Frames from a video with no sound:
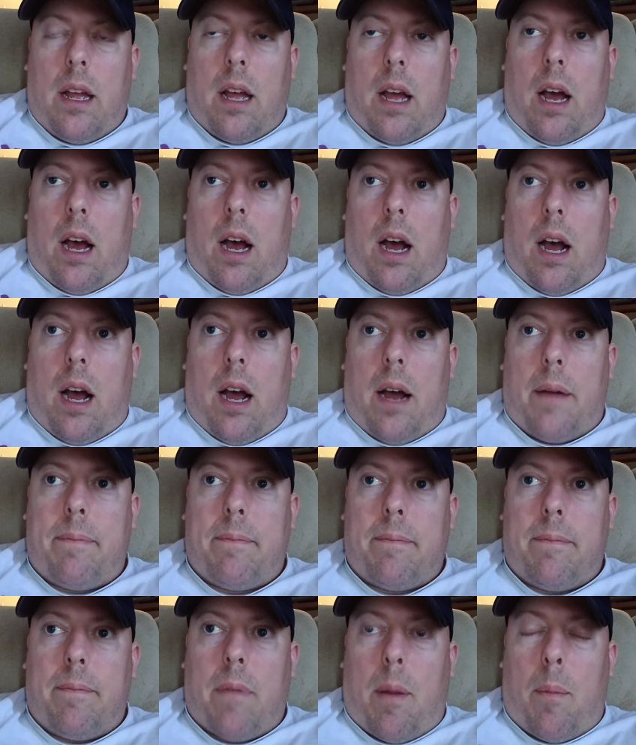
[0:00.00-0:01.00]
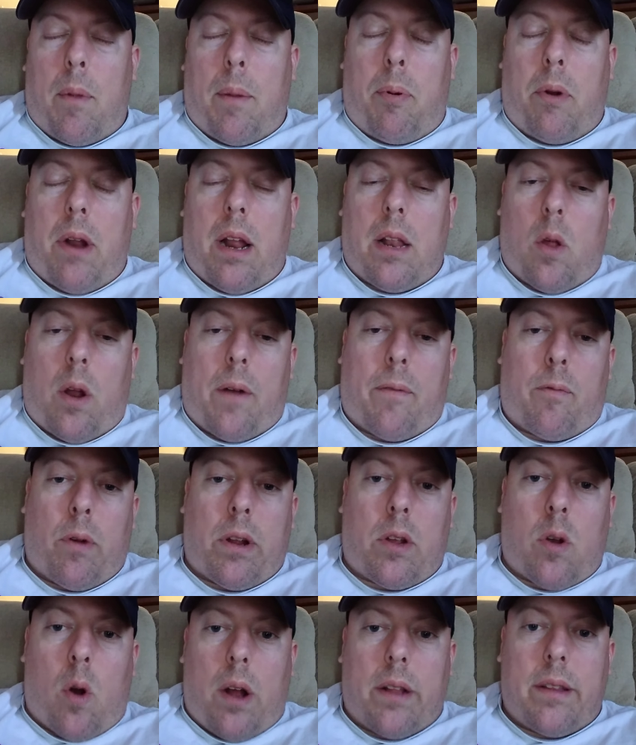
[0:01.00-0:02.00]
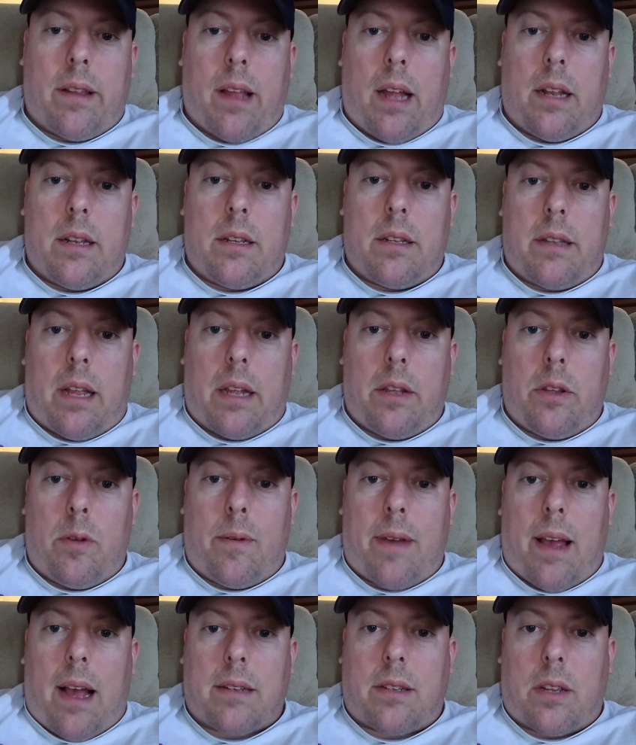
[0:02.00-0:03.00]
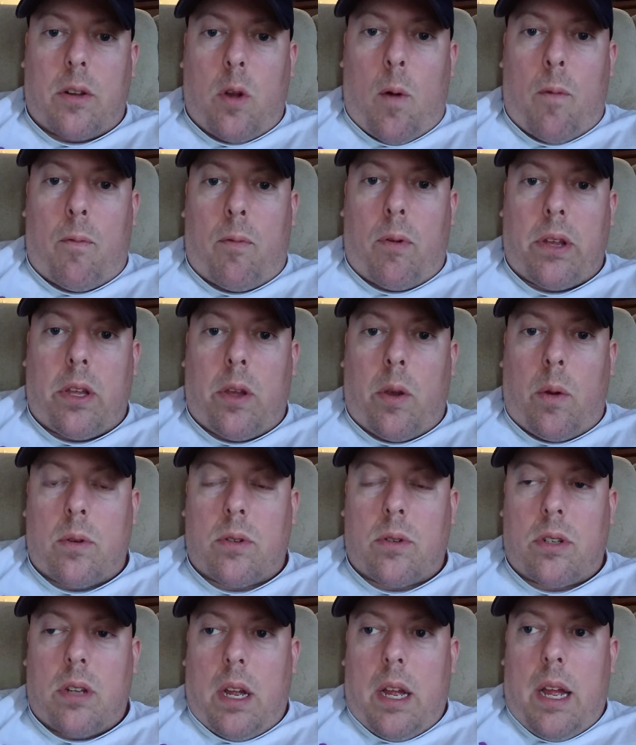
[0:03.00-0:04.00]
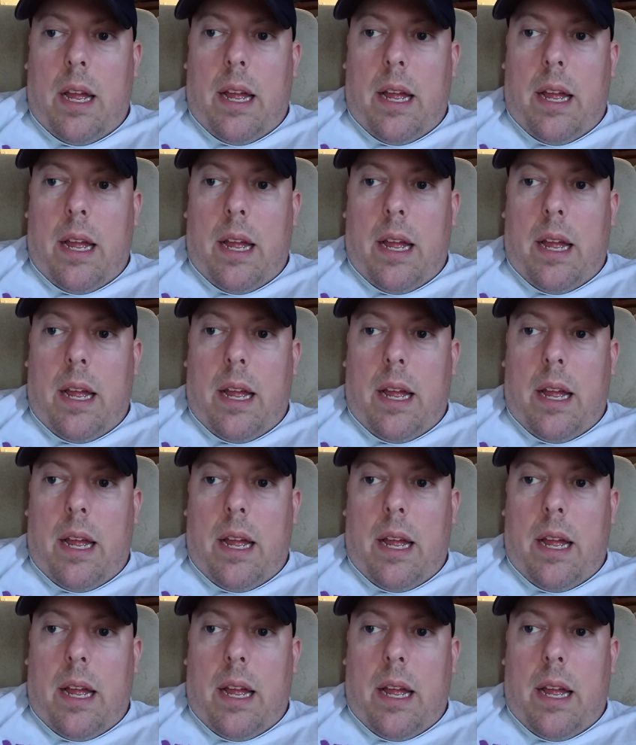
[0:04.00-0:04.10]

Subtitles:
I'm gonna put out a lot of free content that you guys can hopefully use